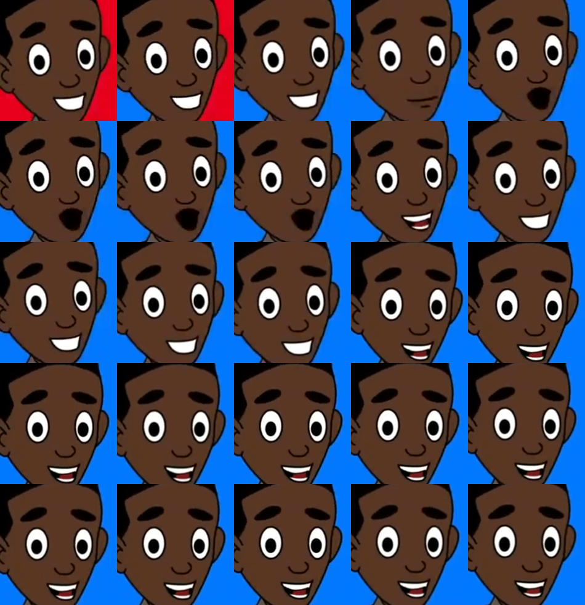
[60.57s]
persons
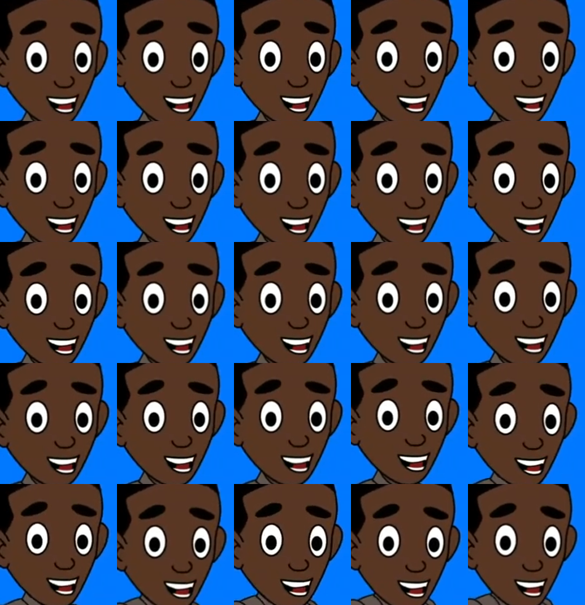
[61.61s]
living in Jamaica
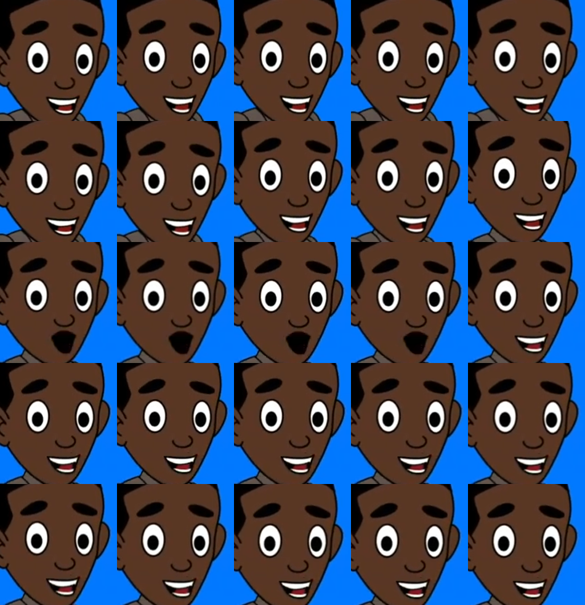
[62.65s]
or who are